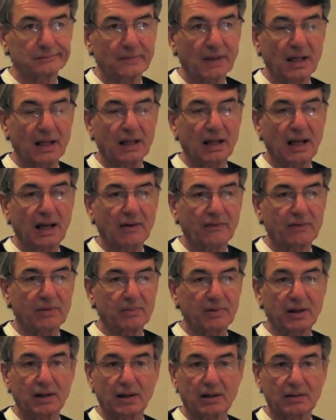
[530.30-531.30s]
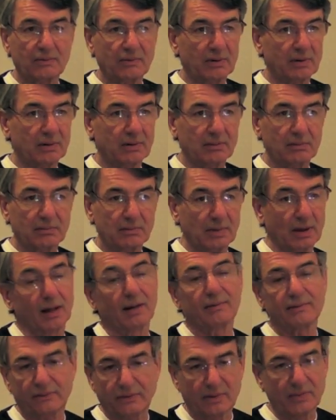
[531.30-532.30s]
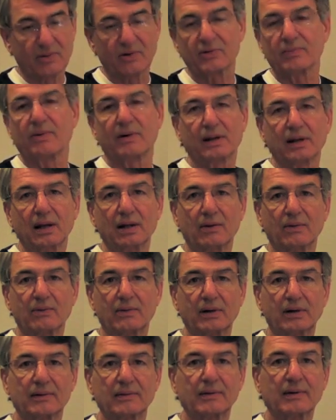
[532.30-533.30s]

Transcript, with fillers: and they have to be done with, well, for the most part, they don't work.